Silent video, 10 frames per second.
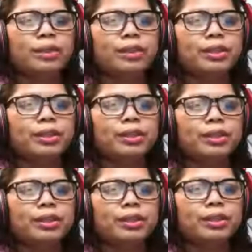But
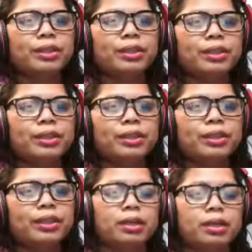we also have a lot
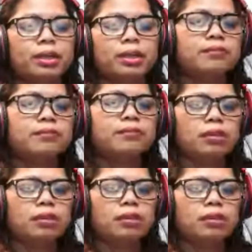of calls that
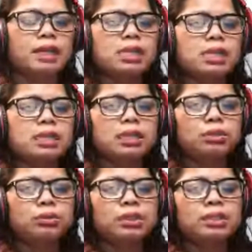the unit
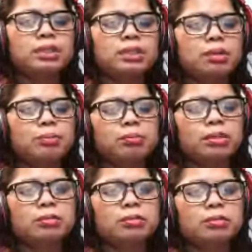stop in the middle of
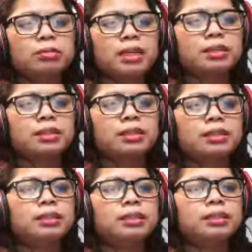cycle,
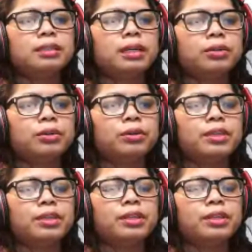or they